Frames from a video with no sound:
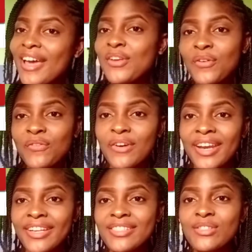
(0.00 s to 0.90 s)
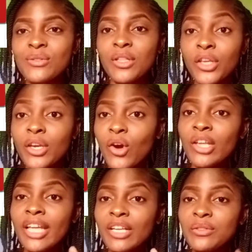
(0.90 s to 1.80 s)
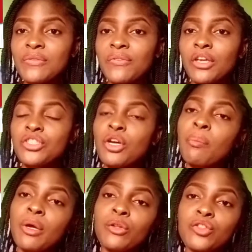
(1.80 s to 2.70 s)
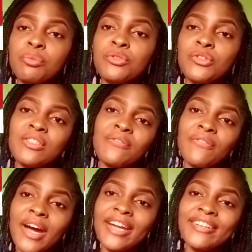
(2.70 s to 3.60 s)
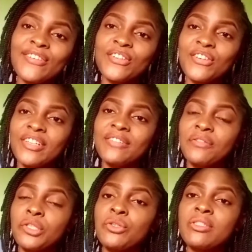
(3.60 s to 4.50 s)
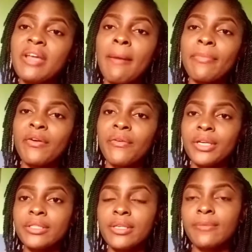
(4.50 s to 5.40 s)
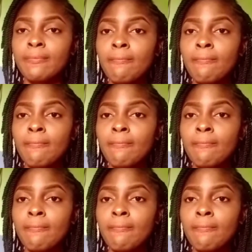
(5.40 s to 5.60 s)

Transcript: Don't forget to click on that notification bell to be notified on other videos I'm creating.